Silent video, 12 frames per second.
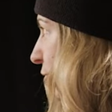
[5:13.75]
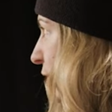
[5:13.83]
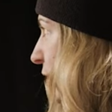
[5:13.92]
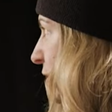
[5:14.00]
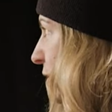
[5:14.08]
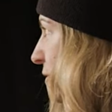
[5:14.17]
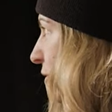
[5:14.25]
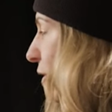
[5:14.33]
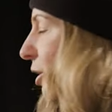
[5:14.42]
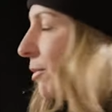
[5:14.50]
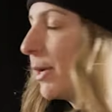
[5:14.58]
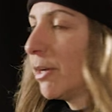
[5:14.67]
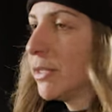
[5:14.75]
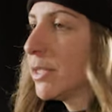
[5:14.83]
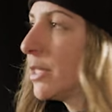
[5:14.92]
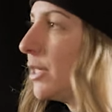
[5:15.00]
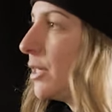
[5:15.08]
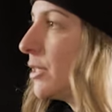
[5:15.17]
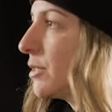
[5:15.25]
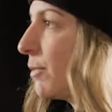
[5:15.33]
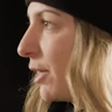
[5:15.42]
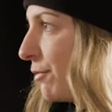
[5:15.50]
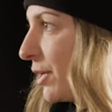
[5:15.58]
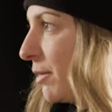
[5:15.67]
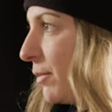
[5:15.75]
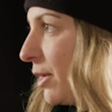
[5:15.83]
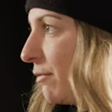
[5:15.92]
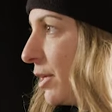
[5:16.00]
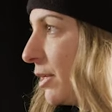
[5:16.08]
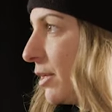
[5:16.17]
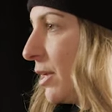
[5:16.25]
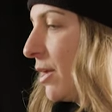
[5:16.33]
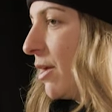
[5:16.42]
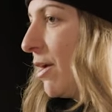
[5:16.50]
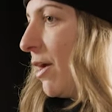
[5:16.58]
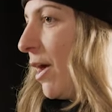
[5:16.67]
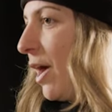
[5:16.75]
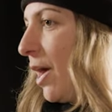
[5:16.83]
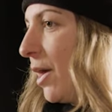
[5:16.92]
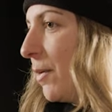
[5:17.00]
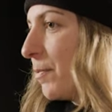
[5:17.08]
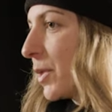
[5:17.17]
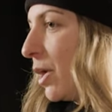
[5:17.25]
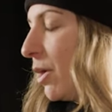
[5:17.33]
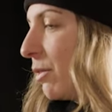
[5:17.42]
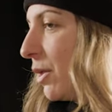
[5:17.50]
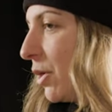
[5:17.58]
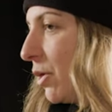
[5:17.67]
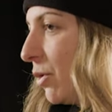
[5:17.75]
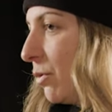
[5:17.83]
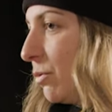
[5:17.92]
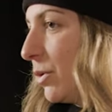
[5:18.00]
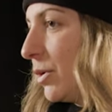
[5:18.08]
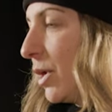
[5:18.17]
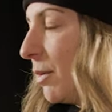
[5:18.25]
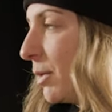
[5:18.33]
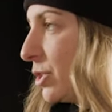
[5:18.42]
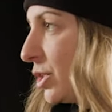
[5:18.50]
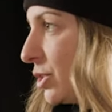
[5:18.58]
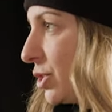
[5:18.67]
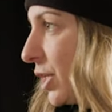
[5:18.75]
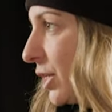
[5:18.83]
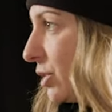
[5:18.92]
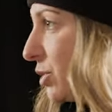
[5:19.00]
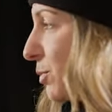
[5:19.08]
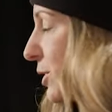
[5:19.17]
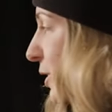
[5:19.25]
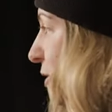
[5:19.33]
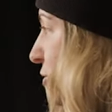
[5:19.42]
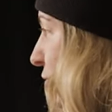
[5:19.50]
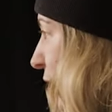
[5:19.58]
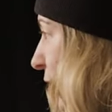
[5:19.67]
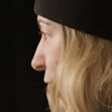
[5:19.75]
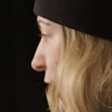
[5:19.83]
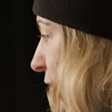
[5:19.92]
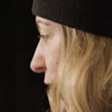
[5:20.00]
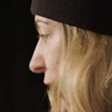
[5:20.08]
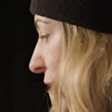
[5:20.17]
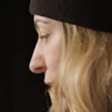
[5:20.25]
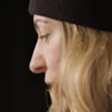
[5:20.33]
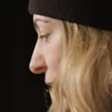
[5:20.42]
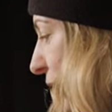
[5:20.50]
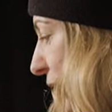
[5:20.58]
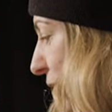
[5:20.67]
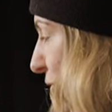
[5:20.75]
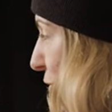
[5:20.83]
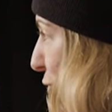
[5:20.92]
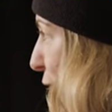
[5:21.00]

for us is our all mountain skis, Maverick and Maven. Although not much has changed besides graphically, and I think the